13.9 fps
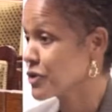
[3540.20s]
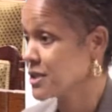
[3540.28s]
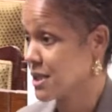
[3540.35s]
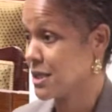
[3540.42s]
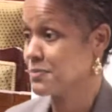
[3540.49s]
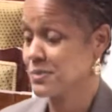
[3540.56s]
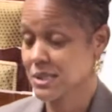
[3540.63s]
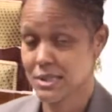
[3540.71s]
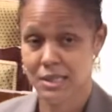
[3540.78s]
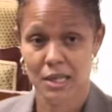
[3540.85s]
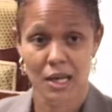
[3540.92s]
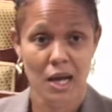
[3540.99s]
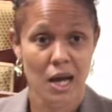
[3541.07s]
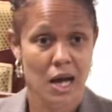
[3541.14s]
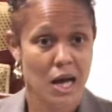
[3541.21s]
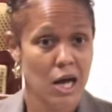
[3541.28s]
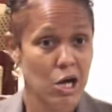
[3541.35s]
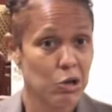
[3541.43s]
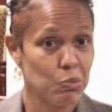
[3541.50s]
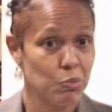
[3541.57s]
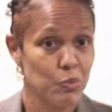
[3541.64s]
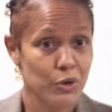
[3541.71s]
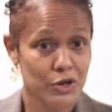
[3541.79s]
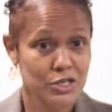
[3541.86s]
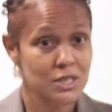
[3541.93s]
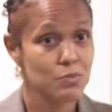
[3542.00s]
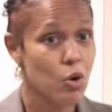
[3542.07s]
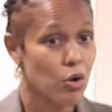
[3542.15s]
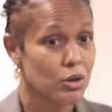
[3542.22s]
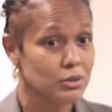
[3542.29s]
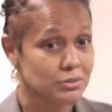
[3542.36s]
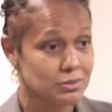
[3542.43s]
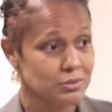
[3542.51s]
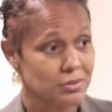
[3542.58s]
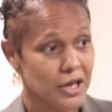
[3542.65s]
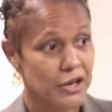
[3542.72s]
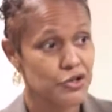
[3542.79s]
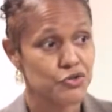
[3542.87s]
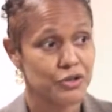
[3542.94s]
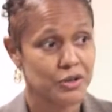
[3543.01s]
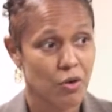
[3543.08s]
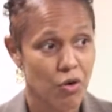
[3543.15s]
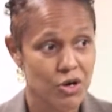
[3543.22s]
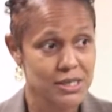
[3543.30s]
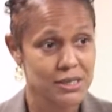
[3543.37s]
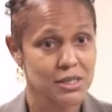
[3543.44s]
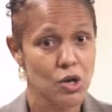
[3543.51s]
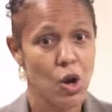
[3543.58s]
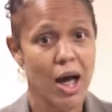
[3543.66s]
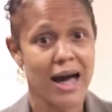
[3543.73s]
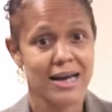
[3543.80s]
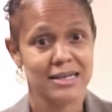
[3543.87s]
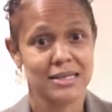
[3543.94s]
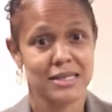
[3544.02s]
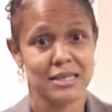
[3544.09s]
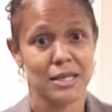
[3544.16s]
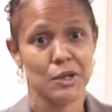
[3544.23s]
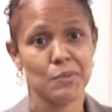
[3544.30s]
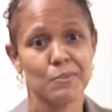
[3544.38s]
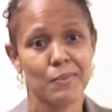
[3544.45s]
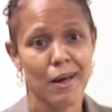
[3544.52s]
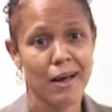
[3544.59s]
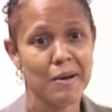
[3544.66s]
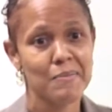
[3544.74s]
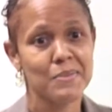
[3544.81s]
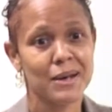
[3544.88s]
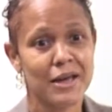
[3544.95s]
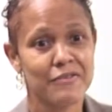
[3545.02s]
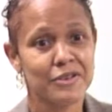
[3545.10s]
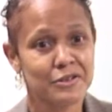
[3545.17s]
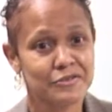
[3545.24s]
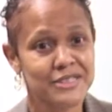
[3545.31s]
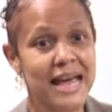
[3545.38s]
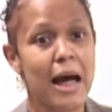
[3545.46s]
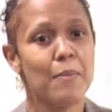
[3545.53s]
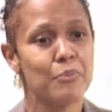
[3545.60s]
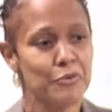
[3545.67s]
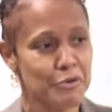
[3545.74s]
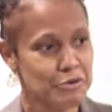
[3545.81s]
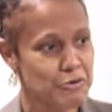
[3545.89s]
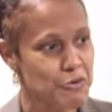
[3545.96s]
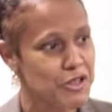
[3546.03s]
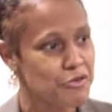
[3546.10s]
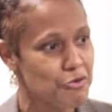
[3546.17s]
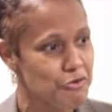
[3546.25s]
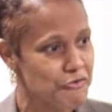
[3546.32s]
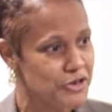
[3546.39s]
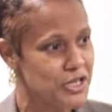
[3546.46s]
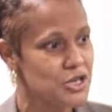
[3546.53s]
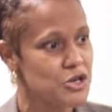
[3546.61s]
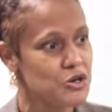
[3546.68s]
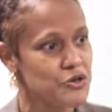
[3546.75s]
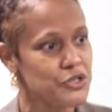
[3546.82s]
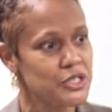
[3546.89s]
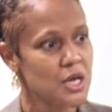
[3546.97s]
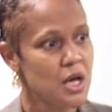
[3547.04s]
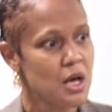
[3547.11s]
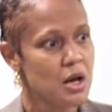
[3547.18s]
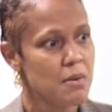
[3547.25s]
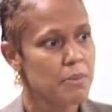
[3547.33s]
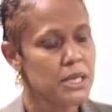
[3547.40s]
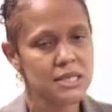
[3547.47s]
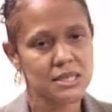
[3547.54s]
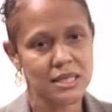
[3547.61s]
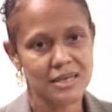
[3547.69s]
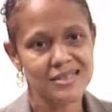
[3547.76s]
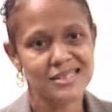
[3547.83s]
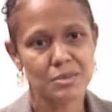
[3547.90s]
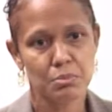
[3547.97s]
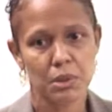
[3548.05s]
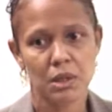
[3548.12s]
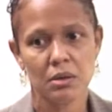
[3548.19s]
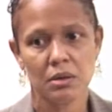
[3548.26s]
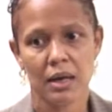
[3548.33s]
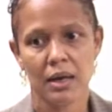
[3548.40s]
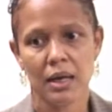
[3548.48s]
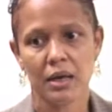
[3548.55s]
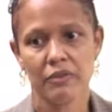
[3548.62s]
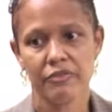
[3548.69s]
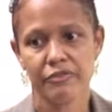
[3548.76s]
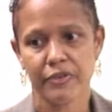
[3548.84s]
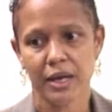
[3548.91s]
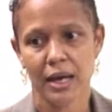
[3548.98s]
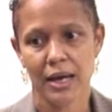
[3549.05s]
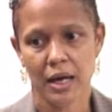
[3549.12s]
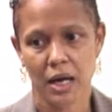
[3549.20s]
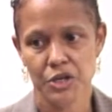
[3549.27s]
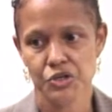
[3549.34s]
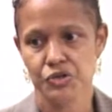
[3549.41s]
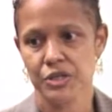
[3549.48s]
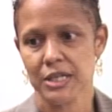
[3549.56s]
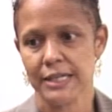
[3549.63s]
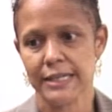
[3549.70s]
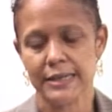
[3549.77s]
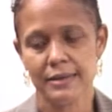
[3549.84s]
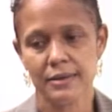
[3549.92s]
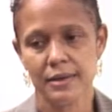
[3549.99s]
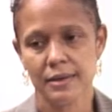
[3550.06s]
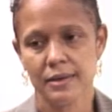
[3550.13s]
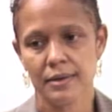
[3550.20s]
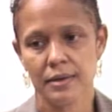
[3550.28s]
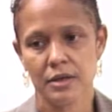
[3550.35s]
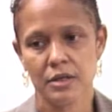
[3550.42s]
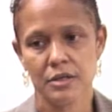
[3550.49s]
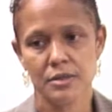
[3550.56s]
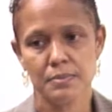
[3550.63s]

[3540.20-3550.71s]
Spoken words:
times. We're a small country. Ours has not had the same level of tampering with over the years. But it says to me that if a country like India could